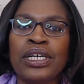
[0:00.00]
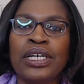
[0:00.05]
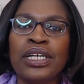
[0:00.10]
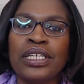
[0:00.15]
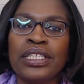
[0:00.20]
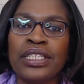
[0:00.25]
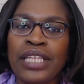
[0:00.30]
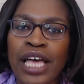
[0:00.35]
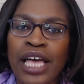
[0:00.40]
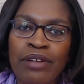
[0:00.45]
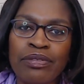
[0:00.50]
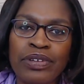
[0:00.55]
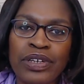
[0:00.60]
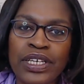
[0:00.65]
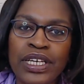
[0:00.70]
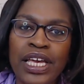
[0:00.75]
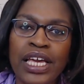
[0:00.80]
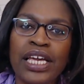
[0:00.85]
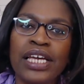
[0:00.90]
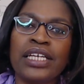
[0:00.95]

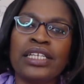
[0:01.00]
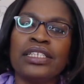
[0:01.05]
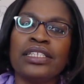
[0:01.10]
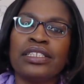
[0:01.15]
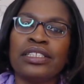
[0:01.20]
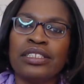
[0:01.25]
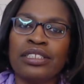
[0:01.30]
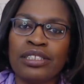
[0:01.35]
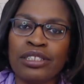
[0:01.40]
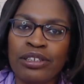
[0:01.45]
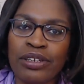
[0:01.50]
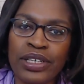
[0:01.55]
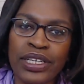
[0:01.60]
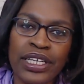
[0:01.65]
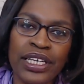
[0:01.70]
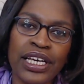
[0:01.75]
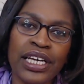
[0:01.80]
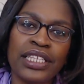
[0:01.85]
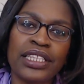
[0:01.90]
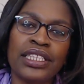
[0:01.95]
navigate
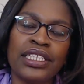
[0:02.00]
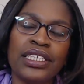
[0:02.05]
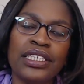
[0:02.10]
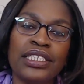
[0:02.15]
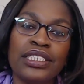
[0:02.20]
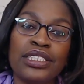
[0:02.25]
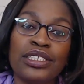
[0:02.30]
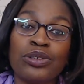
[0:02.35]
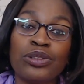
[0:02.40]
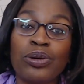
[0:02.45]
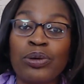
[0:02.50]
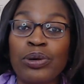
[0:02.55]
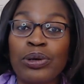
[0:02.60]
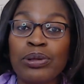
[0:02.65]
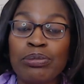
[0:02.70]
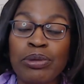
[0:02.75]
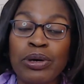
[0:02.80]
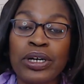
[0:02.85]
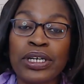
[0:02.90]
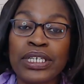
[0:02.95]
looking at these
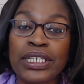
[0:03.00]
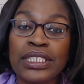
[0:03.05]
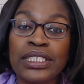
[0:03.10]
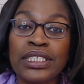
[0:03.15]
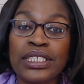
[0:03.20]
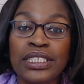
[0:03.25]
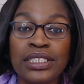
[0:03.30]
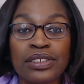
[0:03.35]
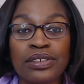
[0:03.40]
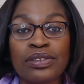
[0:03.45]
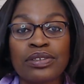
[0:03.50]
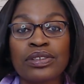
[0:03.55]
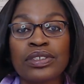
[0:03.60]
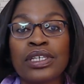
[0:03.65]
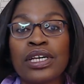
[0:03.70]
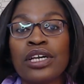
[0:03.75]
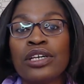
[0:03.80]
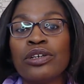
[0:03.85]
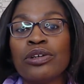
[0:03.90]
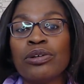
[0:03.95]
on-market deals,
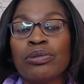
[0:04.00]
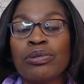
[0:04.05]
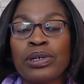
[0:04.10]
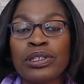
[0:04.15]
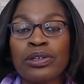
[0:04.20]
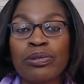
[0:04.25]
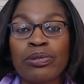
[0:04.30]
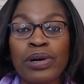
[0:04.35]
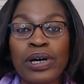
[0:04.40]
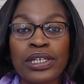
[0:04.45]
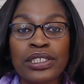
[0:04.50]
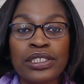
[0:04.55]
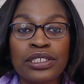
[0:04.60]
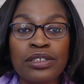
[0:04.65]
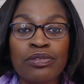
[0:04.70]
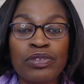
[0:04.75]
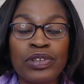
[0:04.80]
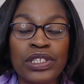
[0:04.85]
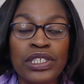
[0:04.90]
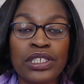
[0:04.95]
you'll want to watch a
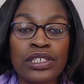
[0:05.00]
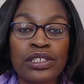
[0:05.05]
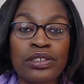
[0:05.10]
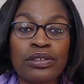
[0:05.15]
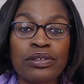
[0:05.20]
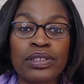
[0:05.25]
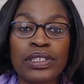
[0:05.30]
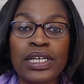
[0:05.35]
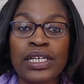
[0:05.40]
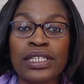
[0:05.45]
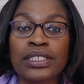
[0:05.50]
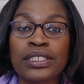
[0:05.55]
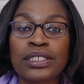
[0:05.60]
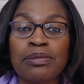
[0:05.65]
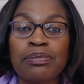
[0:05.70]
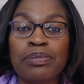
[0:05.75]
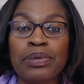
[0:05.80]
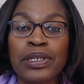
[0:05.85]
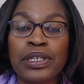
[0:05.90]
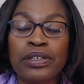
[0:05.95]
video that's
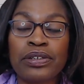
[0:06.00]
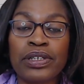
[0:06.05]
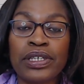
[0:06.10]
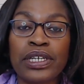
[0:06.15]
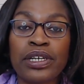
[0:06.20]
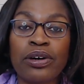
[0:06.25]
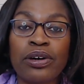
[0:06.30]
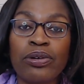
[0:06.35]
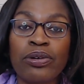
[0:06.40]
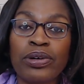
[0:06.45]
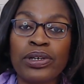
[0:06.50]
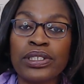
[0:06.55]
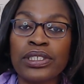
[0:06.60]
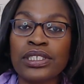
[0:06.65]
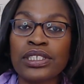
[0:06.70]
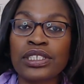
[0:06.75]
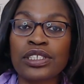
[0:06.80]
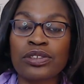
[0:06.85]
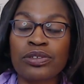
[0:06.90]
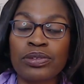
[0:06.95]
appearing on
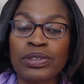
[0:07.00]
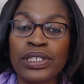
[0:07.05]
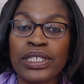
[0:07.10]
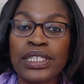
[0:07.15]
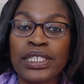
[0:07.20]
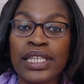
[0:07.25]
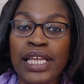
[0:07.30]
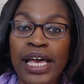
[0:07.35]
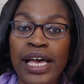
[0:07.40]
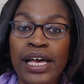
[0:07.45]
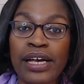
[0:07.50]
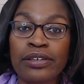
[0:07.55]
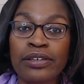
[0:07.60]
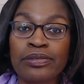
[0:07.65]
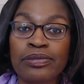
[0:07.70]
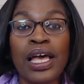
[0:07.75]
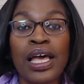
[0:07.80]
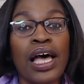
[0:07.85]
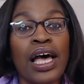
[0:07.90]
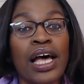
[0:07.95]
the screen now.
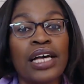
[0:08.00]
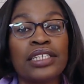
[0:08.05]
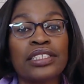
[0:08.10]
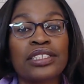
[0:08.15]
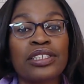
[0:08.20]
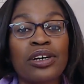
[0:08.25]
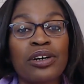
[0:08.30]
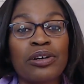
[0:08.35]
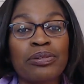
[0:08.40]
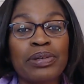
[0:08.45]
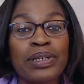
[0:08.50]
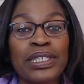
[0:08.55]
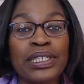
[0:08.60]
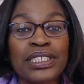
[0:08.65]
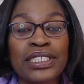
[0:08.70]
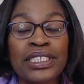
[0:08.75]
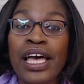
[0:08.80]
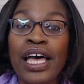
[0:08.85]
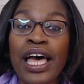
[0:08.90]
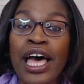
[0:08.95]
As
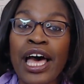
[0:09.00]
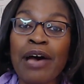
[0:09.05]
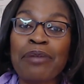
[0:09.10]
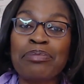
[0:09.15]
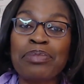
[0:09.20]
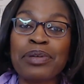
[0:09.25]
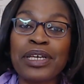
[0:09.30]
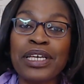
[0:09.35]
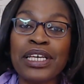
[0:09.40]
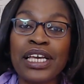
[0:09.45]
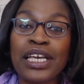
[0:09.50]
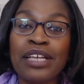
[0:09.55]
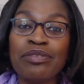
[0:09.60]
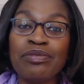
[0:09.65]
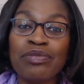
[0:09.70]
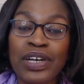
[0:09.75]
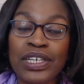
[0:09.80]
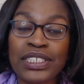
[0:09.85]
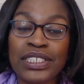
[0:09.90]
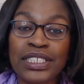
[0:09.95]
always, happy
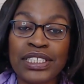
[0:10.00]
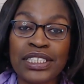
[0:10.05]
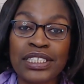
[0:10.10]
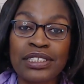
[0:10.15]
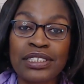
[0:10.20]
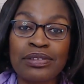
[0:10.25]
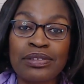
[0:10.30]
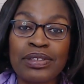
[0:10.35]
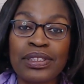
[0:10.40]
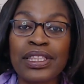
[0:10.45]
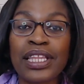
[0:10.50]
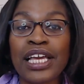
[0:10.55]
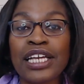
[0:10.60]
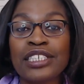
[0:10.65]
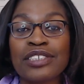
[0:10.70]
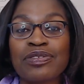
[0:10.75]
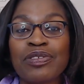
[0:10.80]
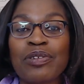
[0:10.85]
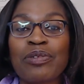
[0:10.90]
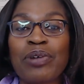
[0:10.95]
investing.
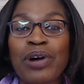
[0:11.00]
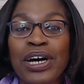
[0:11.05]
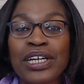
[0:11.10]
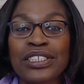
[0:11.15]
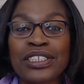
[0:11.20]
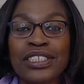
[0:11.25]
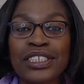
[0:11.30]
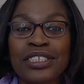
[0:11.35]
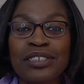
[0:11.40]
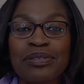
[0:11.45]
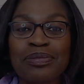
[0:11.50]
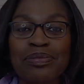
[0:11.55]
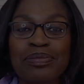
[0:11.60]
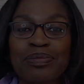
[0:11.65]
Thanks for watching.